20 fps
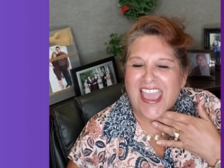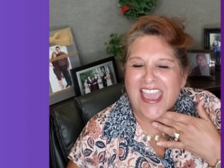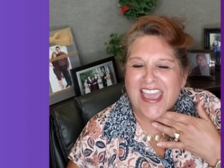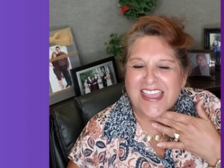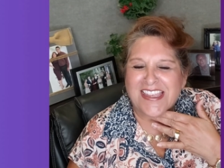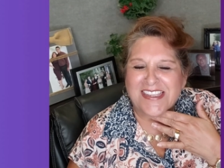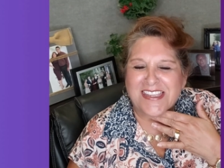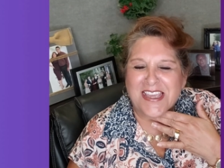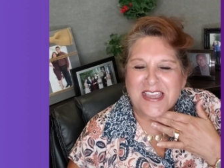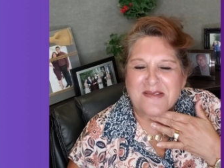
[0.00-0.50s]

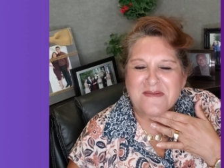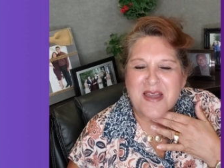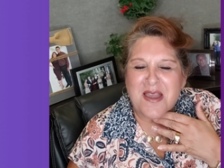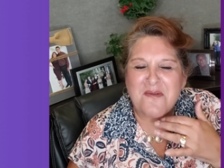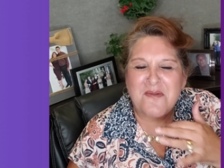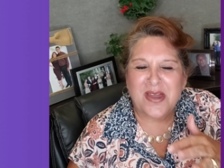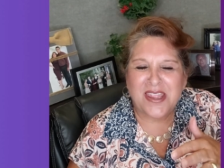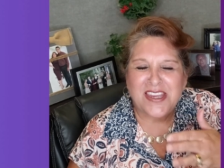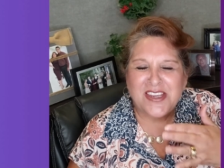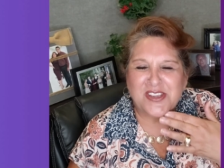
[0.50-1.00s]
And um,
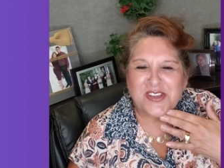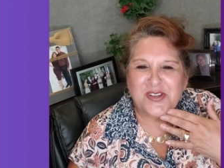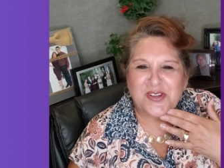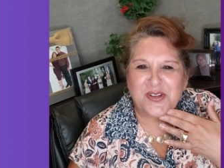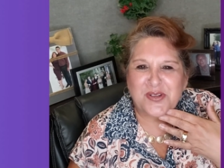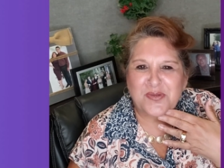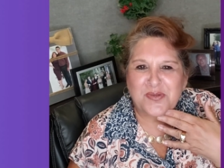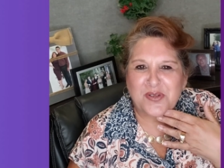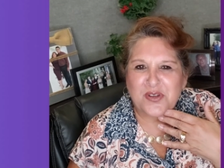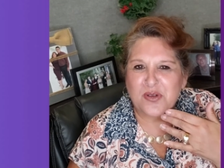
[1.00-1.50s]
I went into
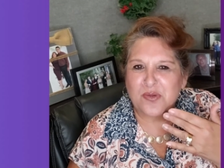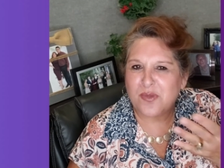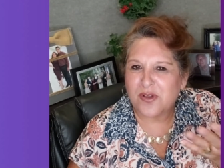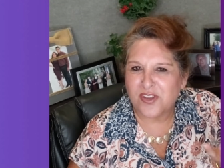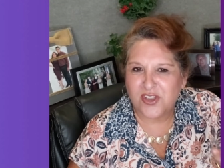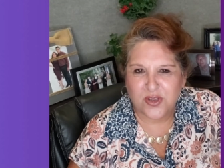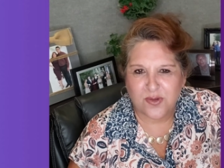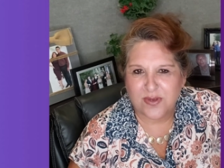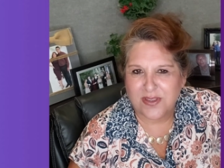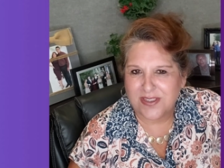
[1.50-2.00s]
her room
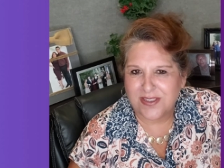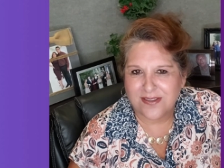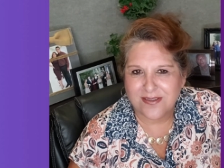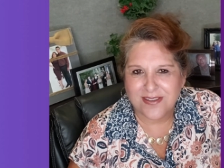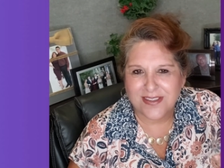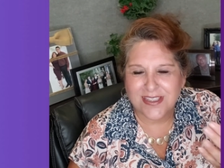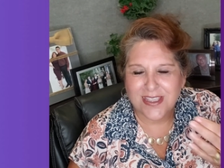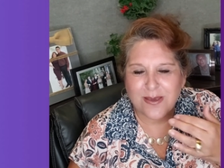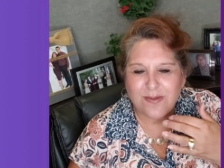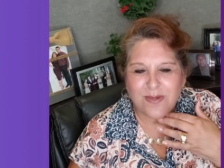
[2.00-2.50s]
while she was
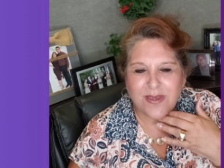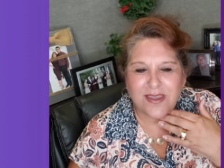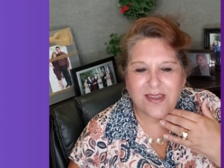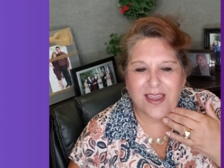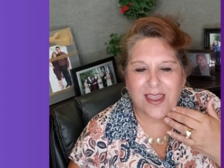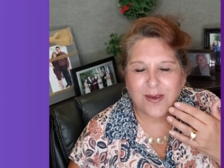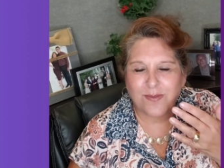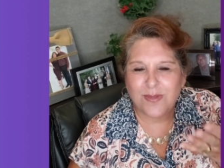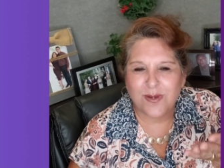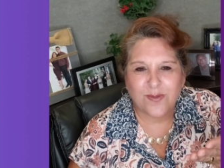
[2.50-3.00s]
still sleeping.
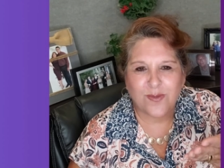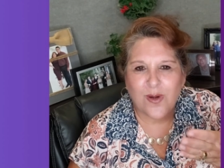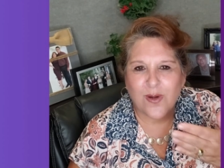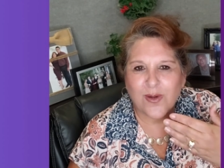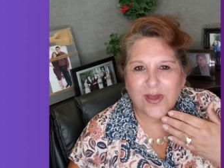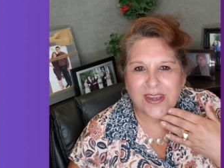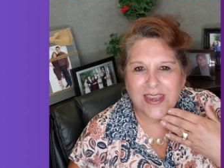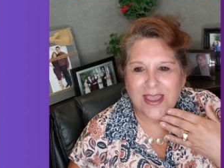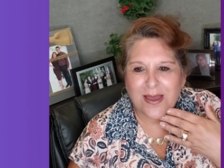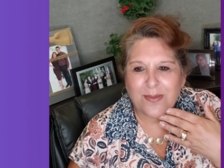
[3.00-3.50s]
I had been
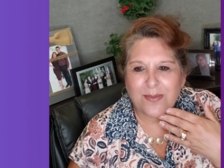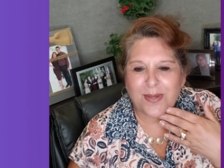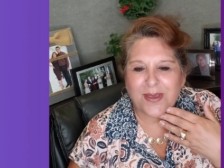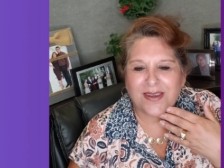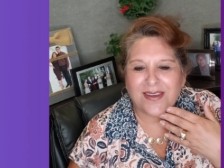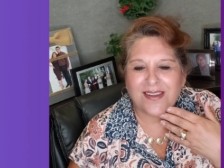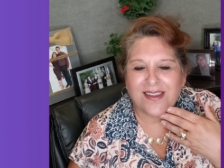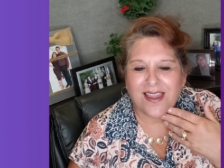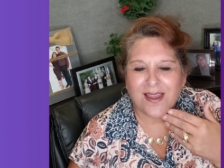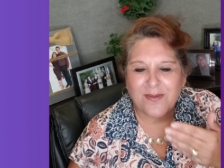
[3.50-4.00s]
woken up,
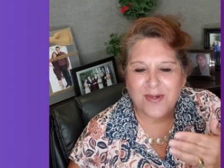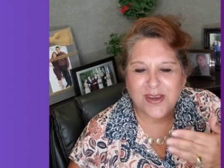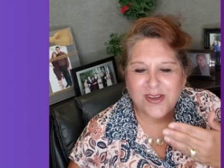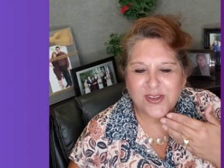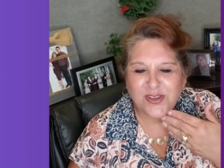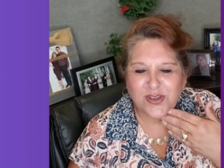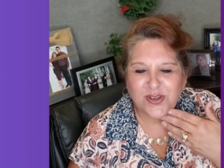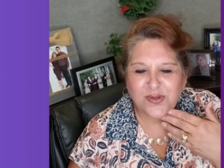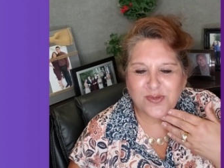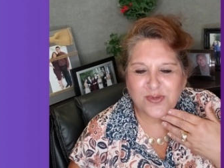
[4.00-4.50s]
and I went
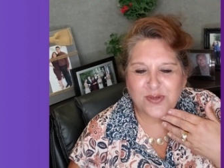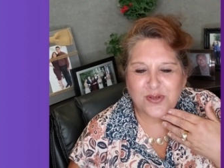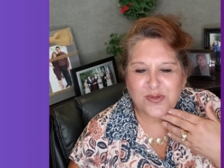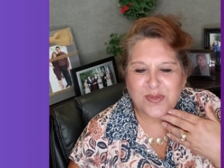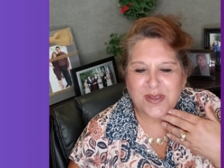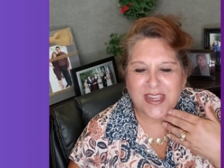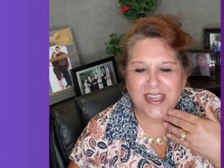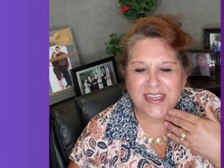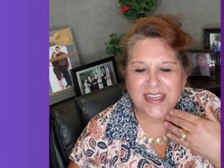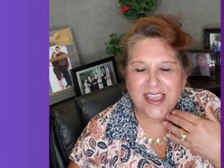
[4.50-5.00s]
into her
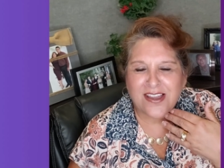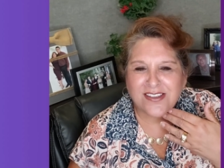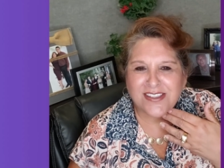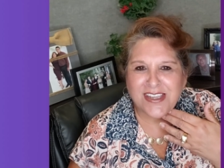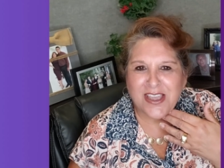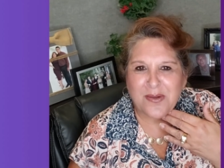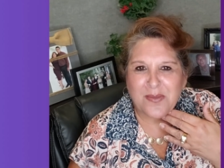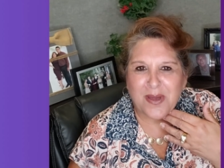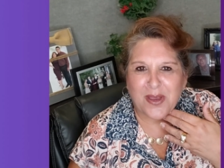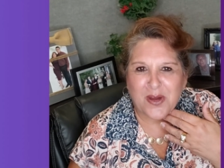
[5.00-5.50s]
room and I knelt
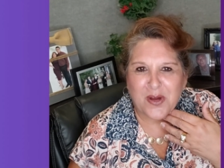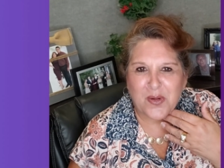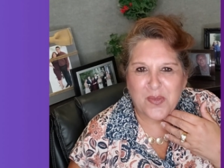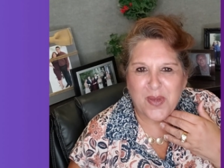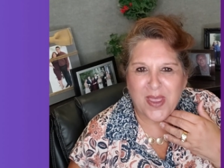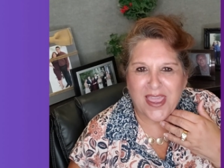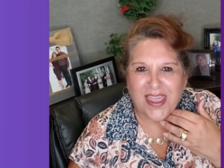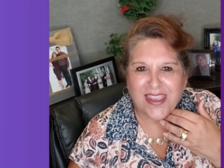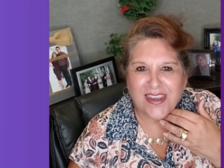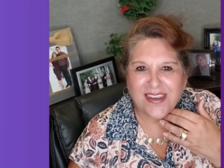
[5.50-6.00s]
down by her
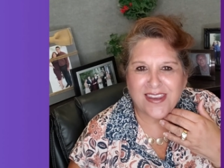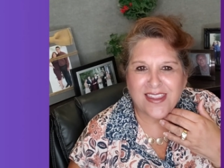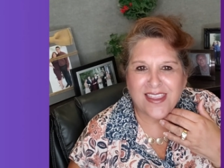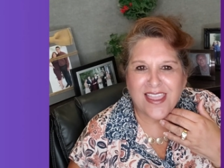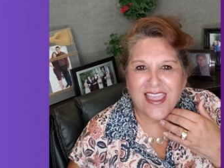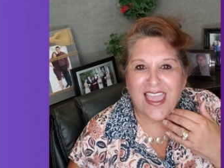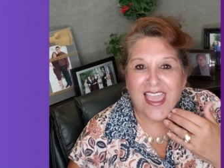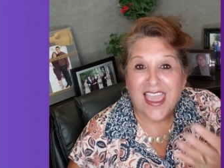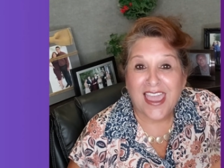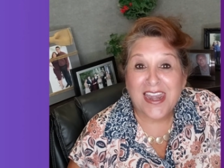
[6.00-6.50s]
bed
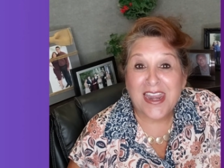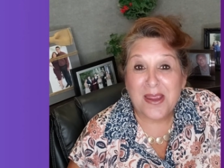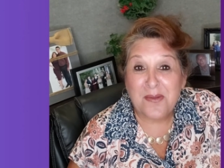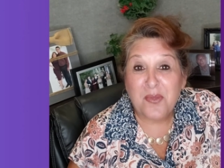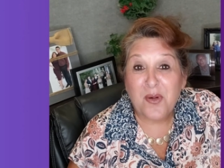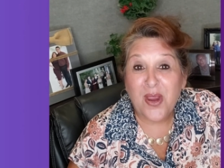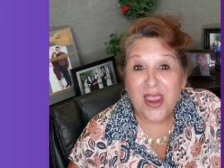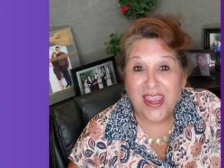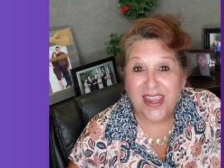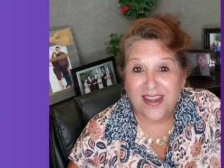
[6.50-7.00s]
and I
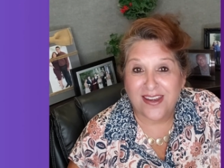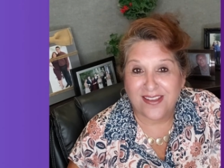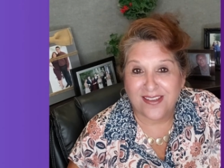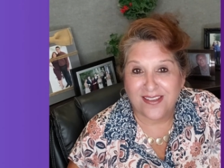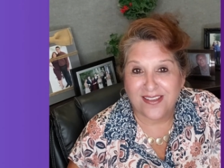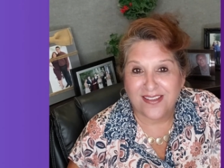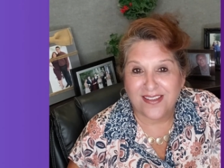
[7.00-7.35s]
prayed.